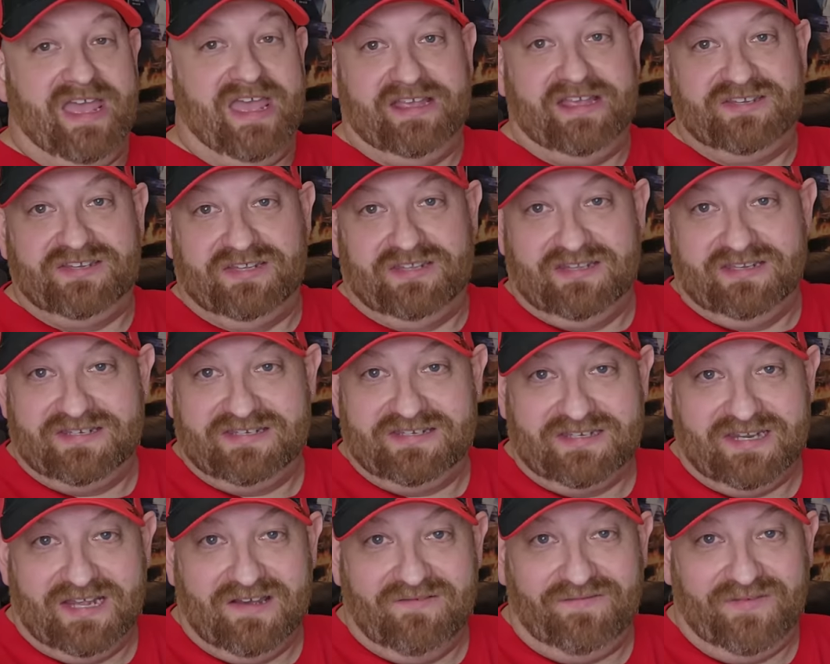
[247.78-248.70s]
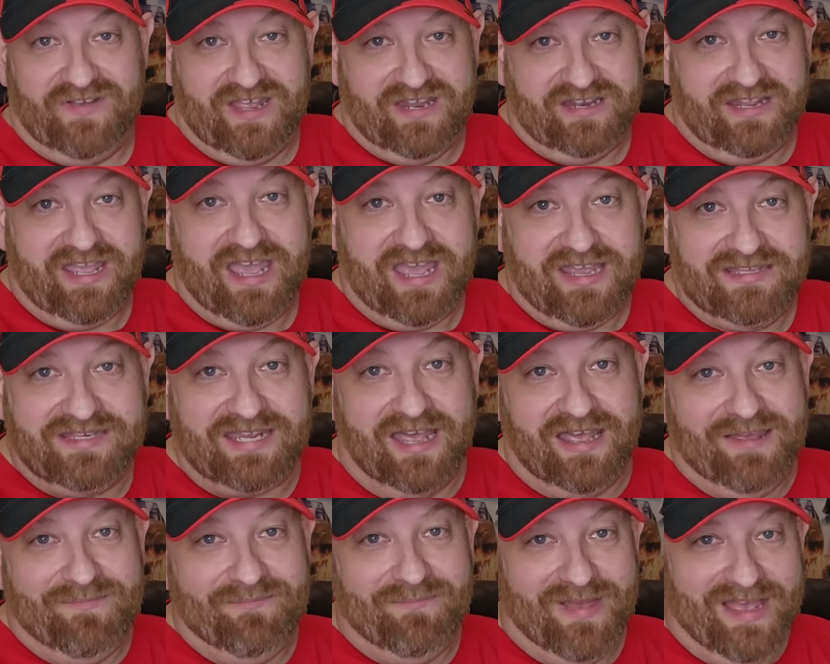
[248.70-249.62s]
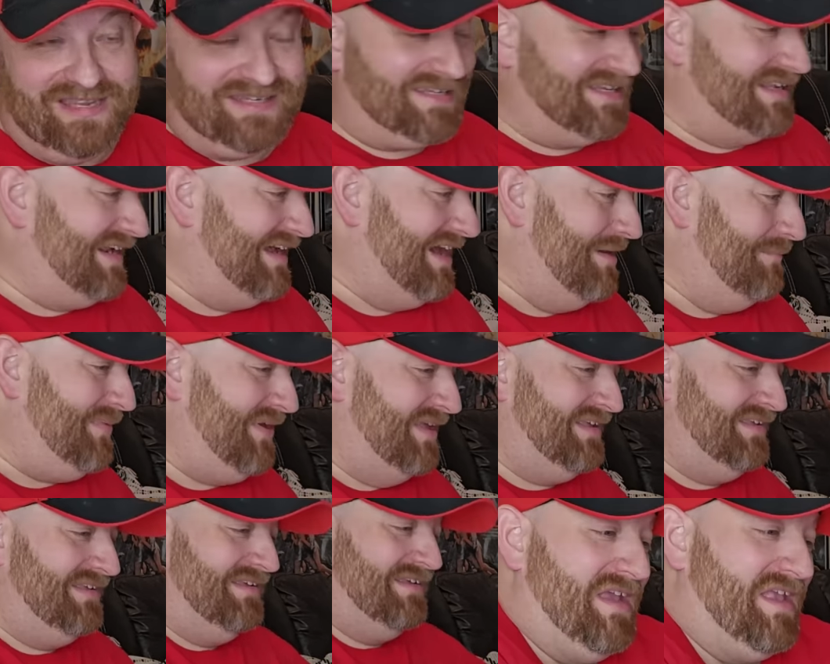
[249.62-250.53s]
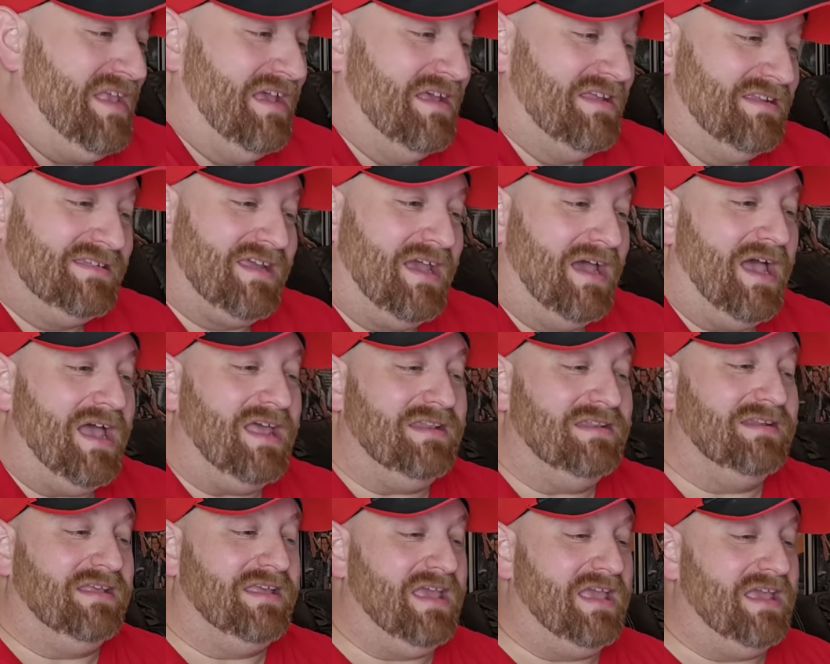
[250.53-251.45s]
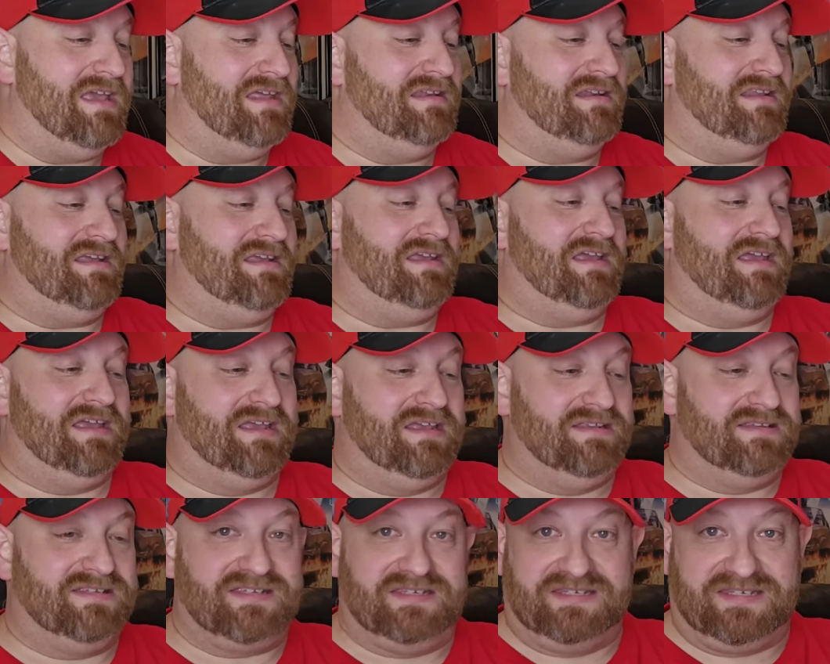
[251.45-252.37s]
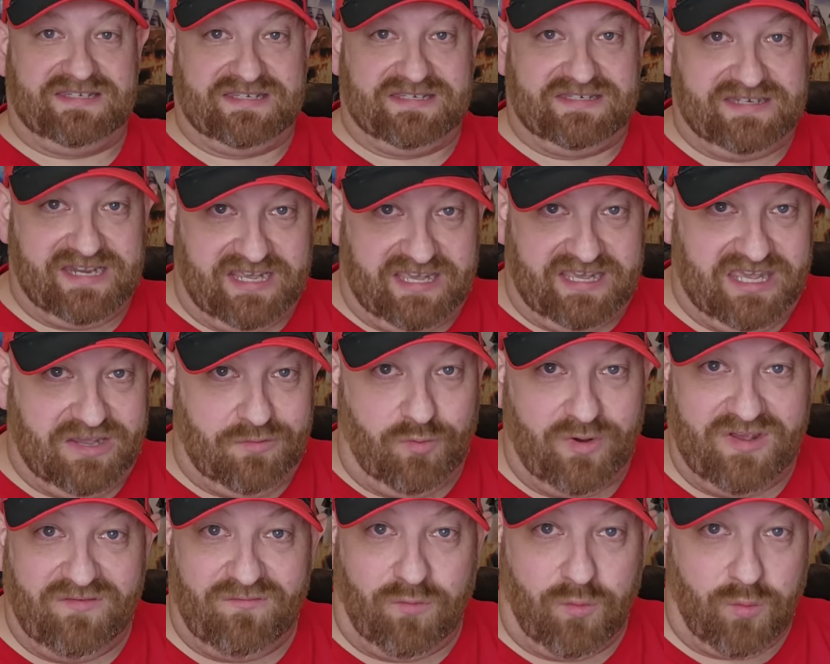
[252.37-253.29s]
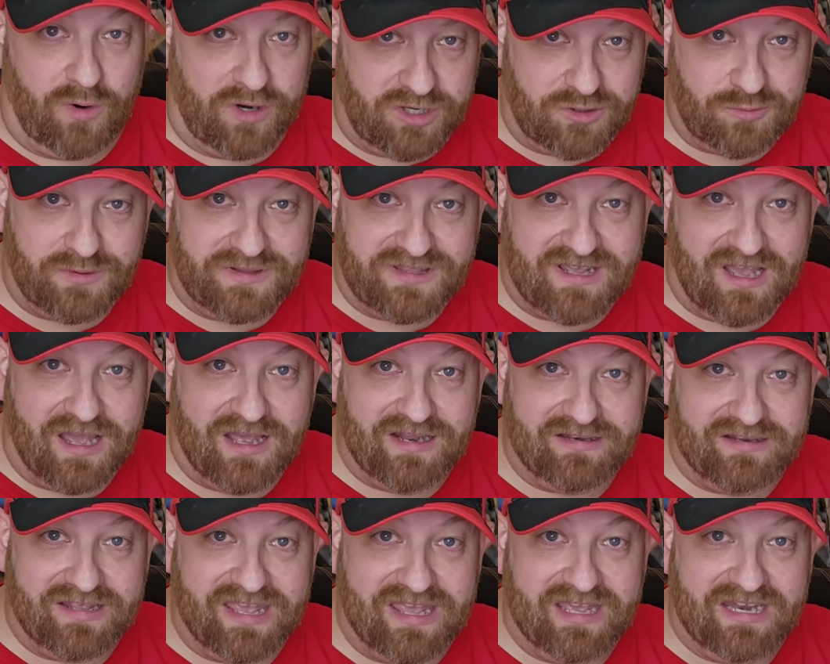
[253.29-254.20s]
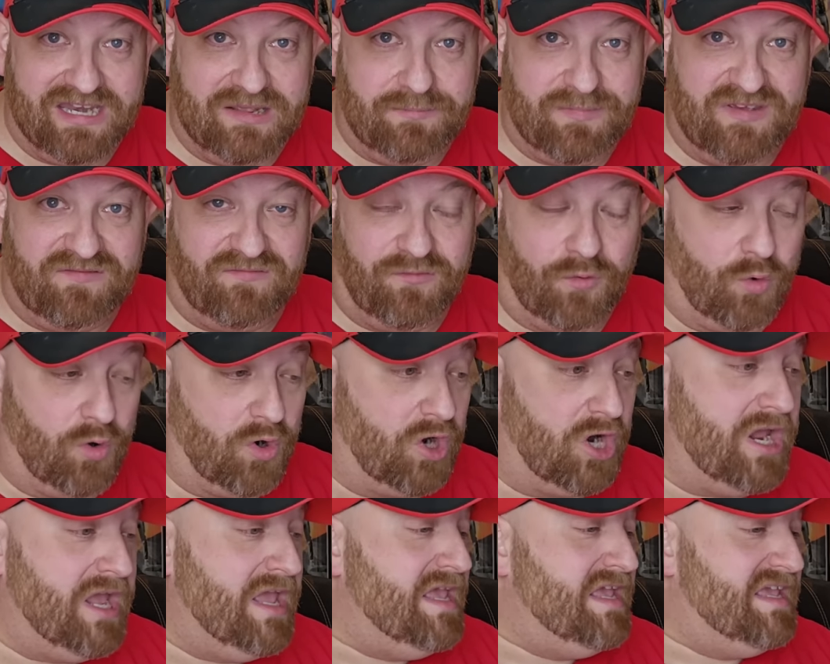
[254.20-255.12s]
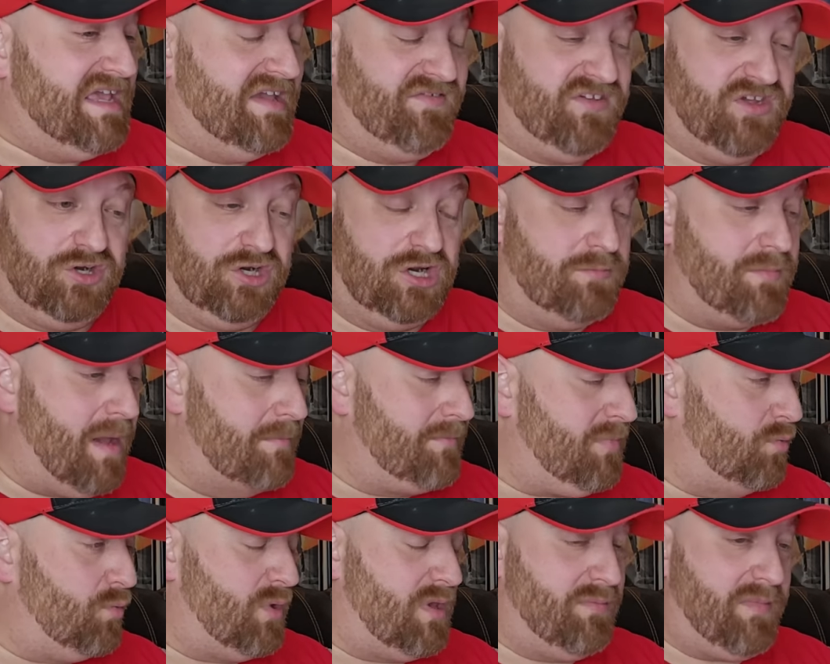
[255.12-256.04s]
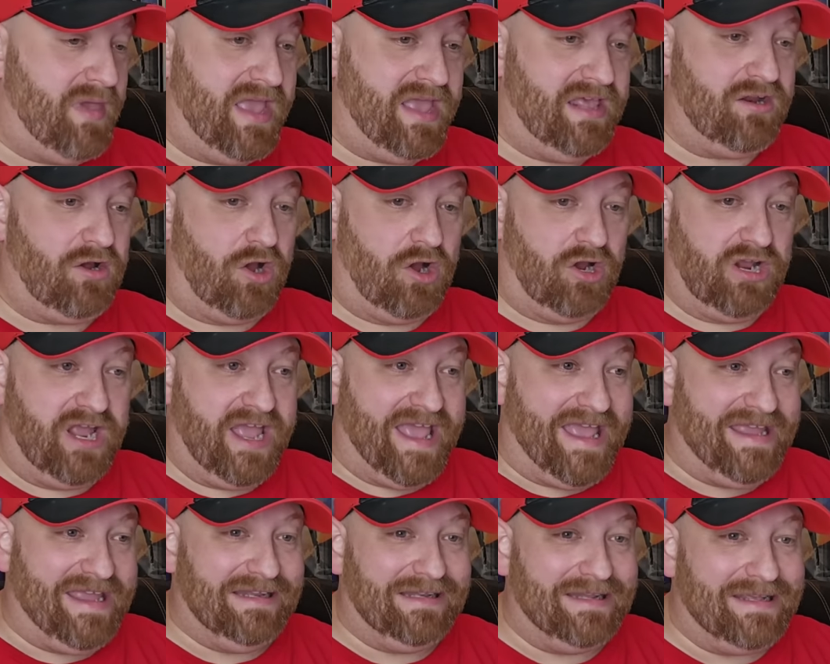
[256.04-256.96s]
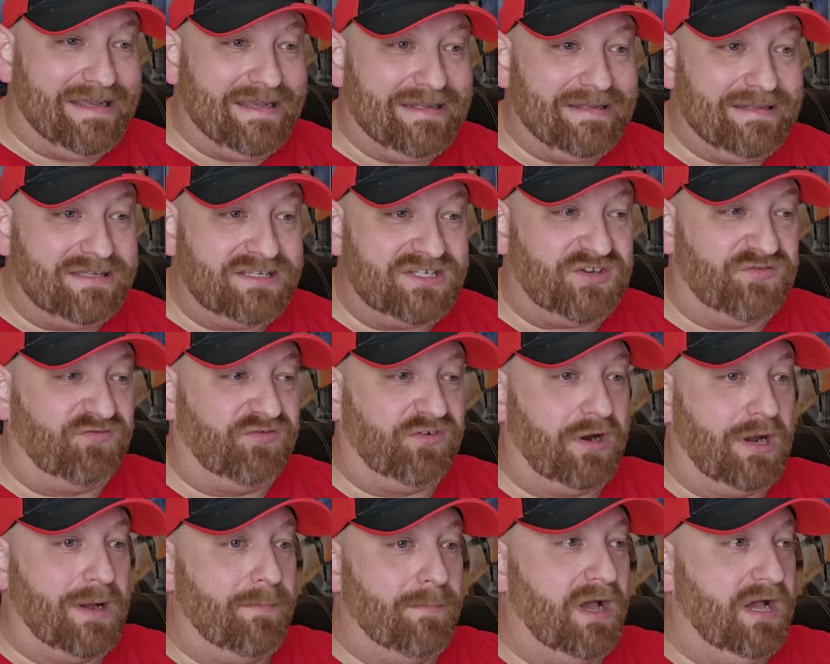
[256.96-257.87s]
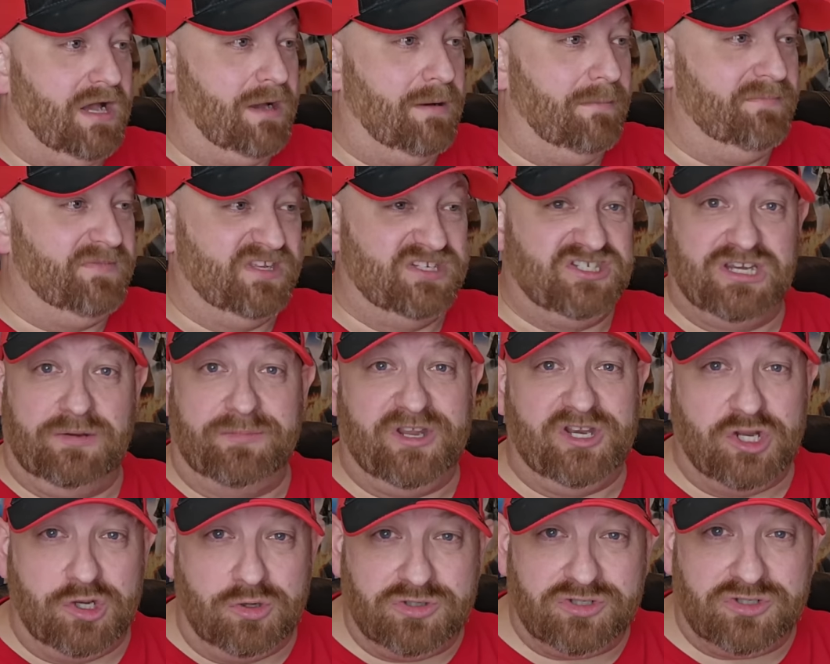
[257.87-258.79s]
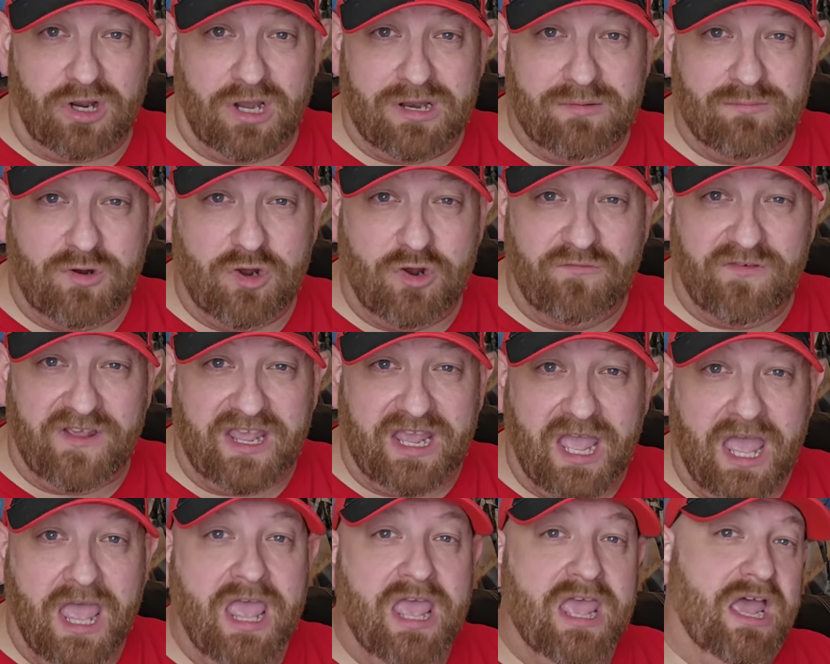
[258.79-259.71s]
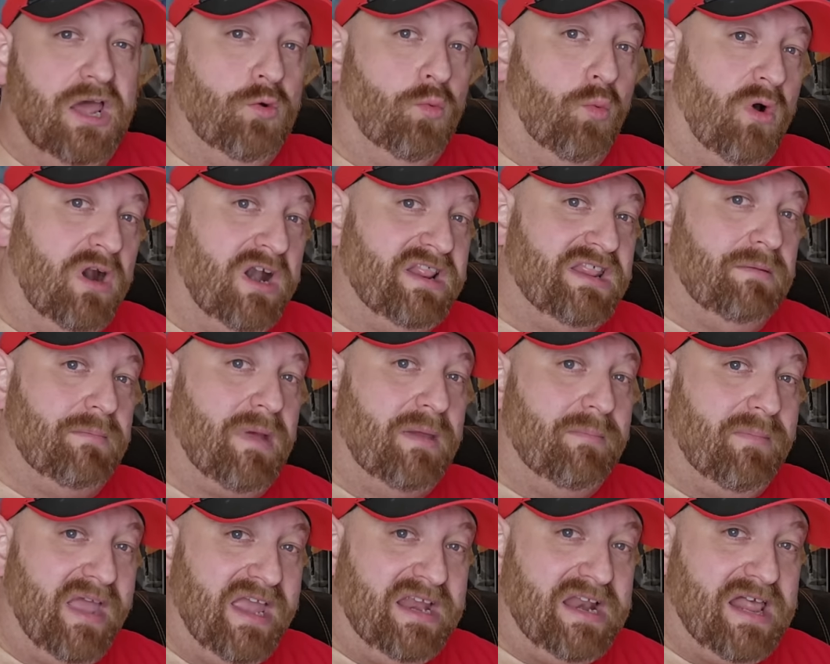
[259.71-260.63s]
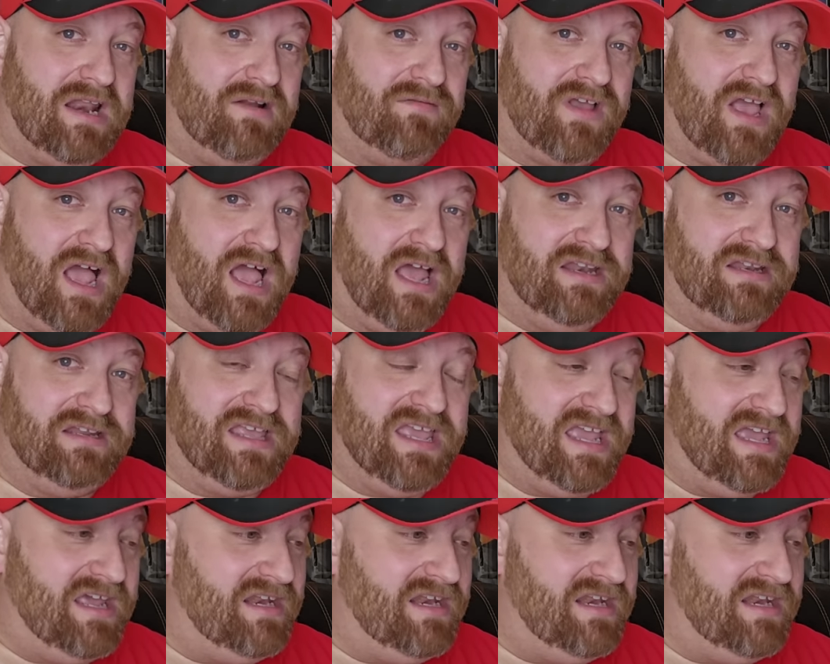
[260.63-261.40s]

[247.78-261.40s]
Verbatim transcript: bags of this stuff in case I mess it up because cotton candy is sticky. We've worked with cotton candy before. If you remember, we made our aliens from um, the Jimmy Neutron movie, and one of them I made out of cotton